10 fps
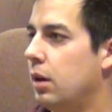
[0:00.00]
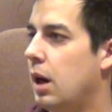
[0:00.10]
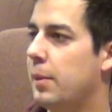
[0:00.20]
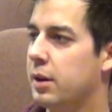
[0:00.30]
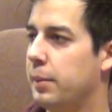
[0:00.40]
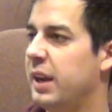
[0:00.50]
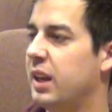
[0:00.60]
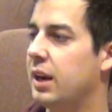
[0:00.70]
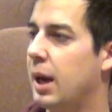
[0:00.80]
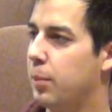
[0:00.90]
I'm a
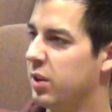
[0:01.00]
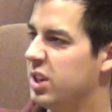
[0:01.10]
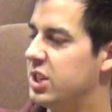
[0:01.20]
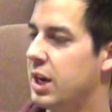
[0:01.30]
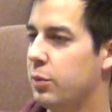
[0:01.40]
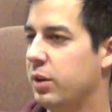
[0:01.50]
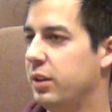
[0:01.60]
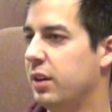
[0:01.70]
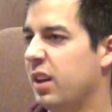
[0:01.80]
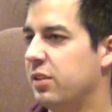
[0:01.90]
comedian and I appreciate what
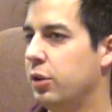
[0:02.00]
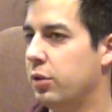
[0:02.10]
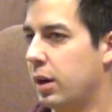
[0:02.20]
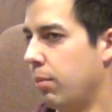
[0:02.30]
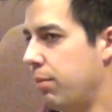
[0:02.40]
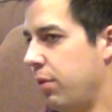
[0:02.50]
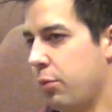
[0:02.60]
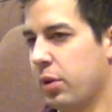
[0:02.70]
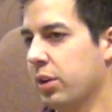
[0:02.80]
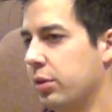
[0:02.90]
you guys do and I'm
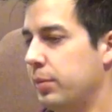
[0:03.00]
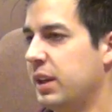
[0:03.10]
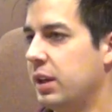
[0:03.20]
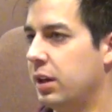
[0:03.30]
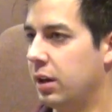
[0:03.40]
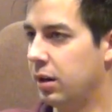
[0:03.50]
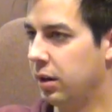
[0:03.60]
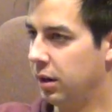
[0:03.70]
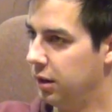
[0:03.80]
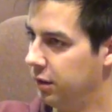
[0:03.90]
thrilled to be here
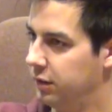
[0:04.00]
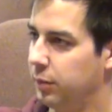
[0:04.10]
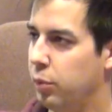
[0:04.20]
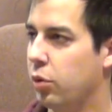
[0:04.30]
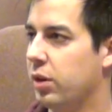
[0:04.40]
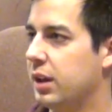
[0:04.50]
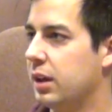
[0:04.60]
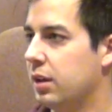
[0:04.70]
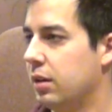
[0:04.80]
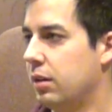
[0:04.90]

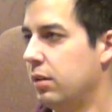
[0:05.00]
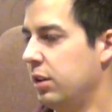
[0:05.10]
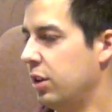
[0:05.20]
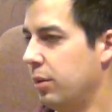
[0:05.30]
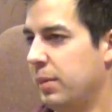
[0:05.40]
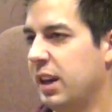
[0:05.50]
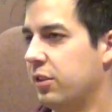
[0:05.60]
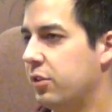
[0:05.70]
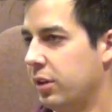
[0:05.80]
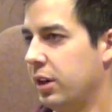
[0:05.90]
supporting your
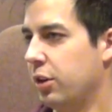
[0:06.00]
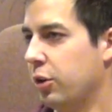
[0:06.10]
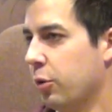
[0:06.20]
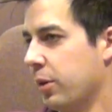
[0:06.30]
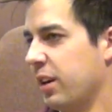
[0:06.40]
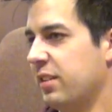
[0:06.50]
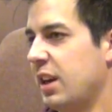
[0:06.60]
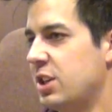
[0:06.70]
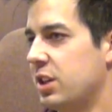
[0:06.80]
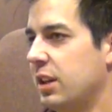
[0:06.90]
ministry or your
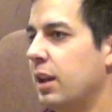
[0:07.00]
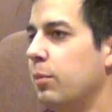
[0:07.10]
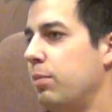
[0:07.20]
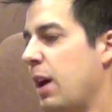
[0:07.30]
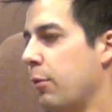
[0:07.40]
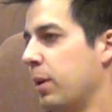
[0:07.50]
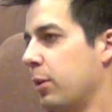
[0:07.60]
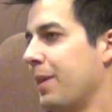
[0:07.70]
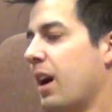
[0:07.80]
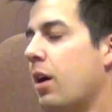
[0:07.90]
organization, then everybody
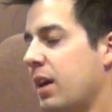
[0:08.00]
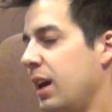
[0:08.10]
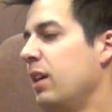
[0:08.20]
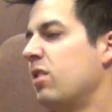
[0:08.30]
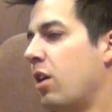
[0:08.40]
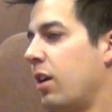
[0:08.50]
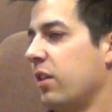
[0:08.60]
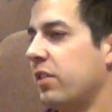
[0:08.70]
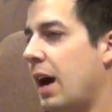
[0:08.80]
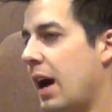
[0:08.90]
can be like, okay, he's on our
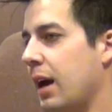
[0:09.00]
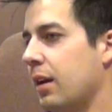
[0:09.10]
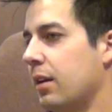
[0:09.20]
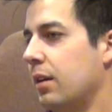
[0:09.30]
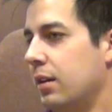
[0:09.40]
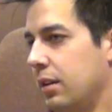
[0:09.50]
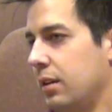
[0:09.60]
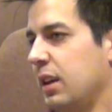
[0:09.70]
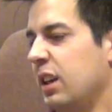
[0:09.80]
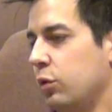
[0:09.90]
side,
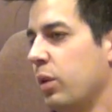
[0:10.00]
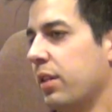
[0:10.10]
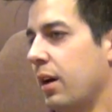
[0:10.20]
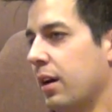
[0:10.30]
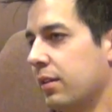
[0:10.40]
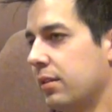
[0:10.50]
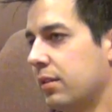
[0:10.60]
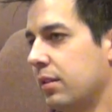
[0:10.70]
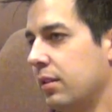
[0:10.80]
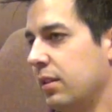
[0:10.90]
he's with us,
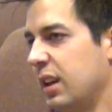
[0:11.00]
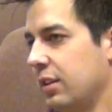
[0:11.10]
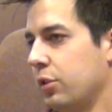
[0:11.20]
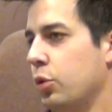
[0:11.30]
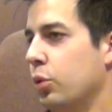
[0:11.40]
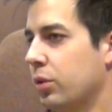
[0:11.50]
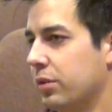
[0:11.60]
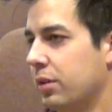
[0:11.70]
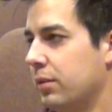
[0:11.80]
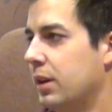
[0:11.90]
then it's cool.
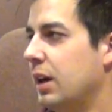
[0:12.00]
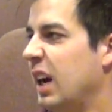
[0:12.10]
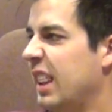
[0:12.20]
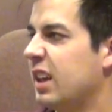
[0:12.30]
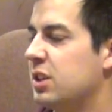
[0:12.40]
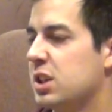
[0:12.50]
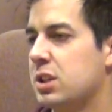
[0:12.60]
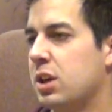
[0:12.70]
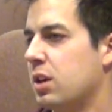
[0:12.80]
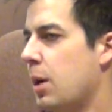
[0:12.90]
So I think it's just
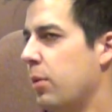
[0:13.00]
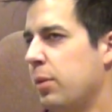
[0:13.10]
there are a couple.